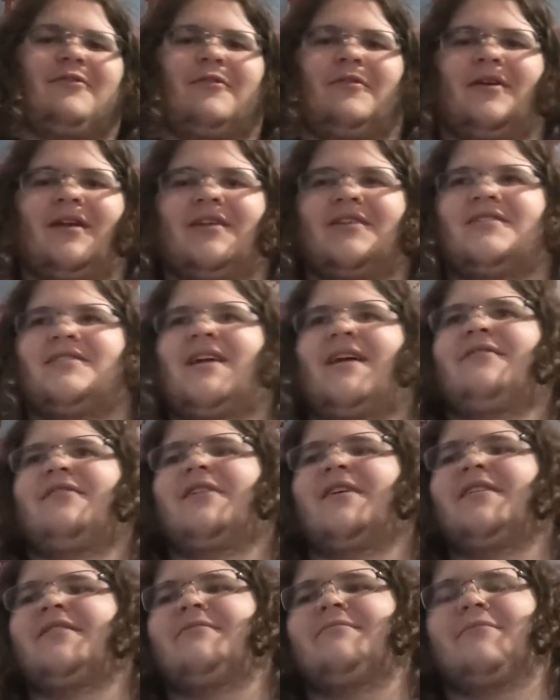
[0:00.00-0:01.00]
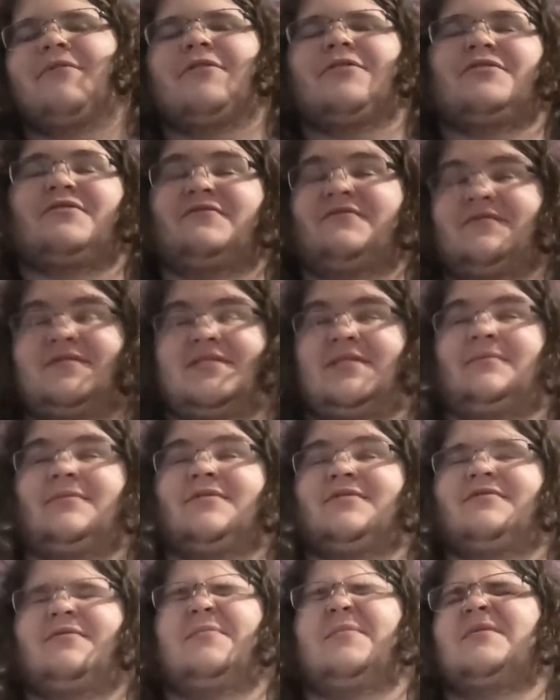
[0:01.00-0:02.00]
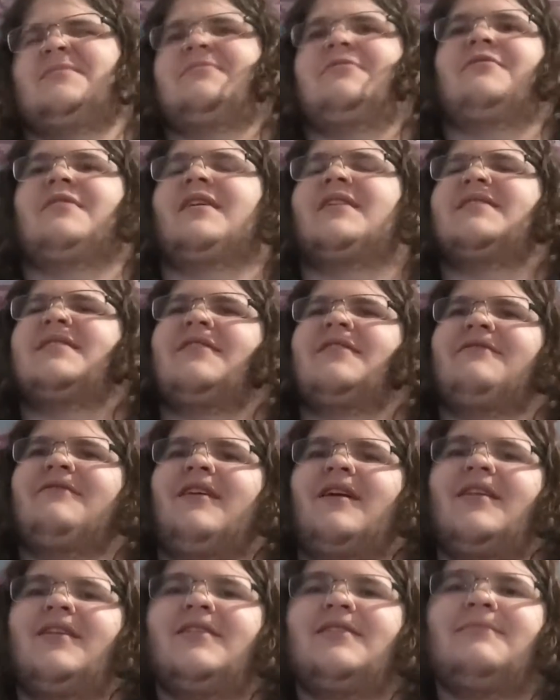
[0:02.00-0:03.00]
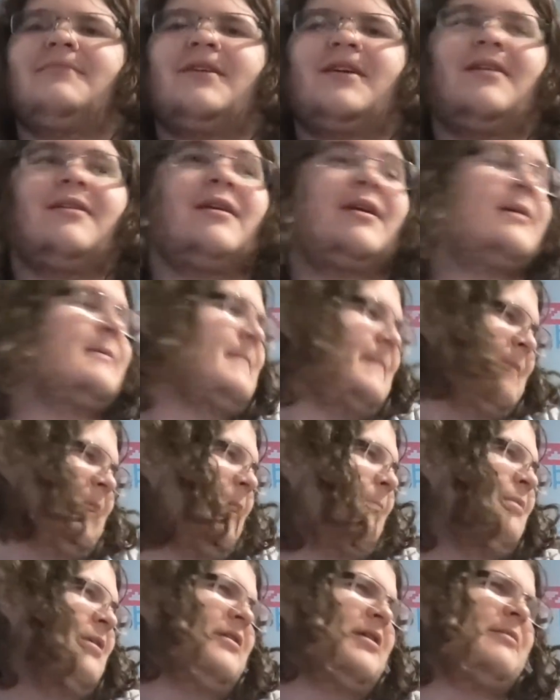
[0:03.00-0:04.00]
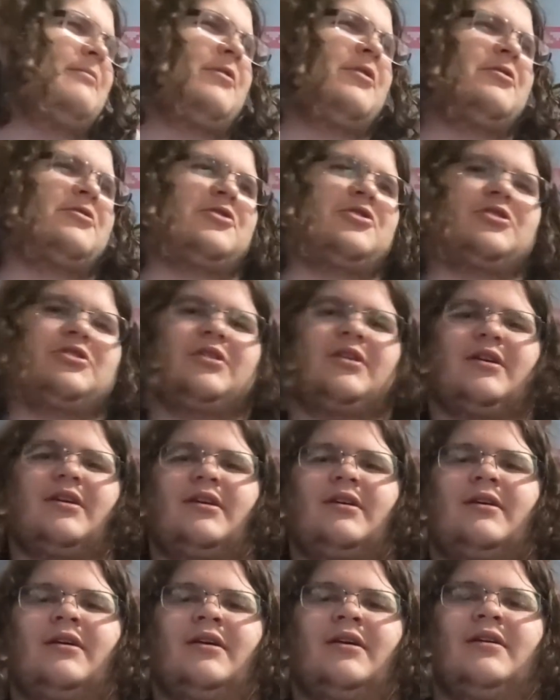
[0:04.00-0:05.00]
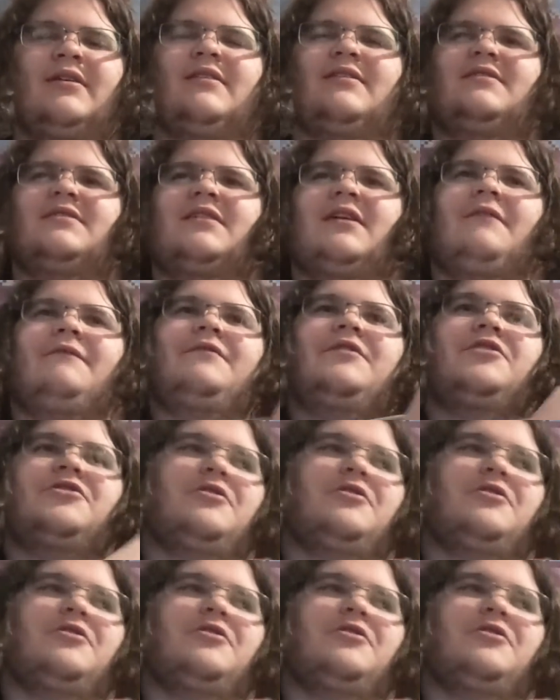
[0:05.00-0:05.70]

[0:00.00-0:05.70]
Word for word: for it. I just have a lot of merch for some reason from this movie because I find it to be appealing merch. Uh, it's a comfy